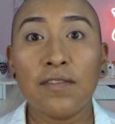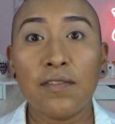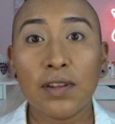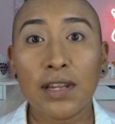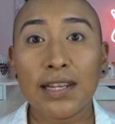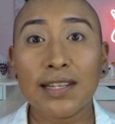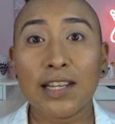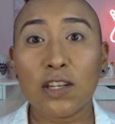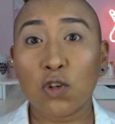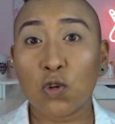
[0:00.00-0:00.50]
feel
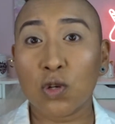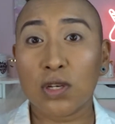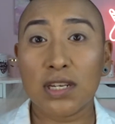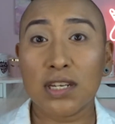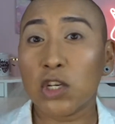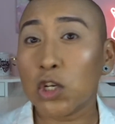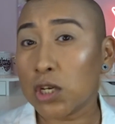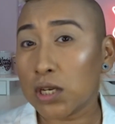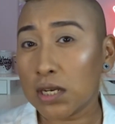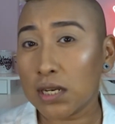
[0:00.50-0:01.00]
like that
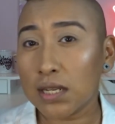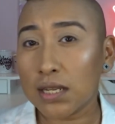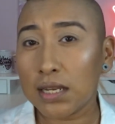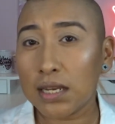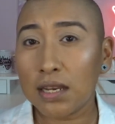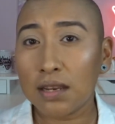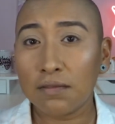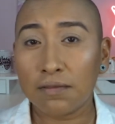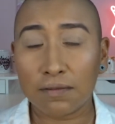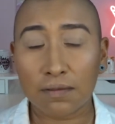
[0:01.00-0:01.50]

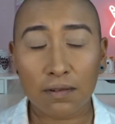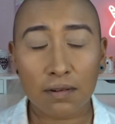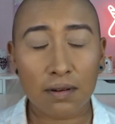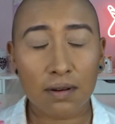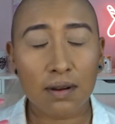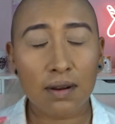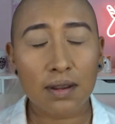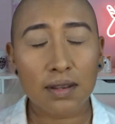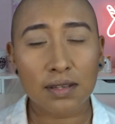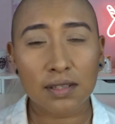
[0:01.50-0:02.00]
traditionally
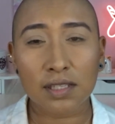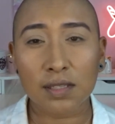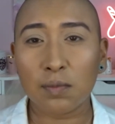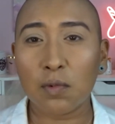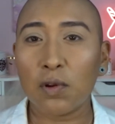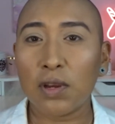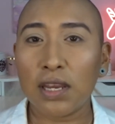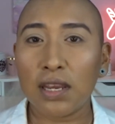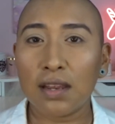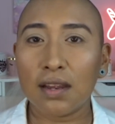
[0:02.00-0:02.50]
for a
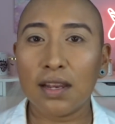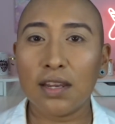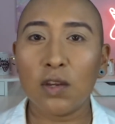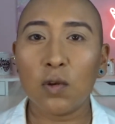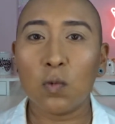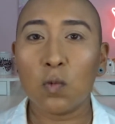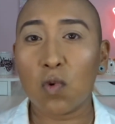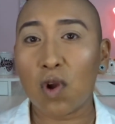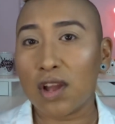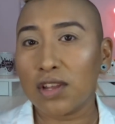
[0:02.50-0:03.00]
smoky eye
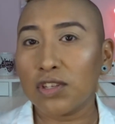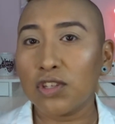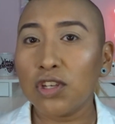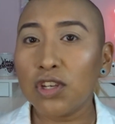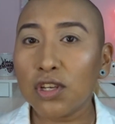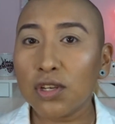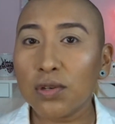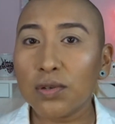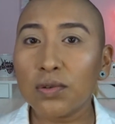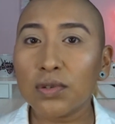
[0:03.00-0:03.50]
you want to
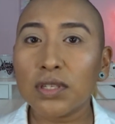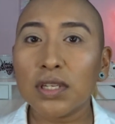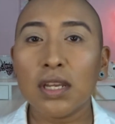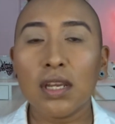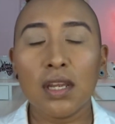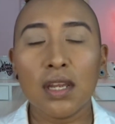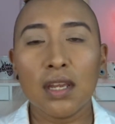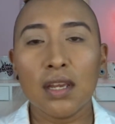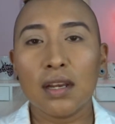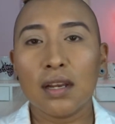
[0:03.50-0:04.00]
use
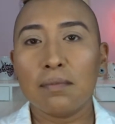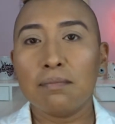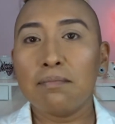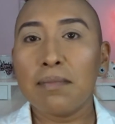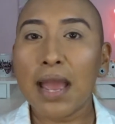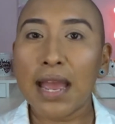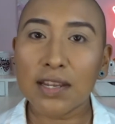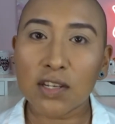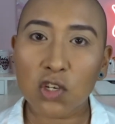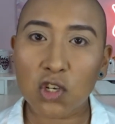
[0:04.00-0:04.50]

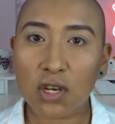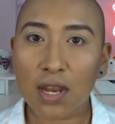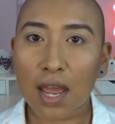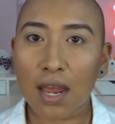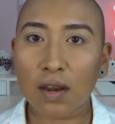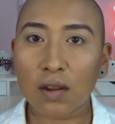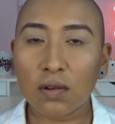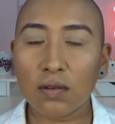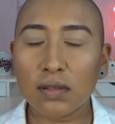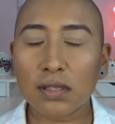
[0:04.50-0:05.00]
matte
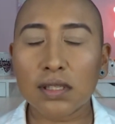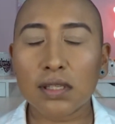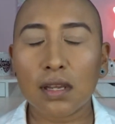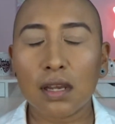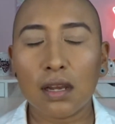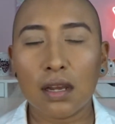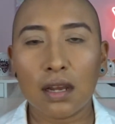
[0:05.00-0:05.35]
shadows.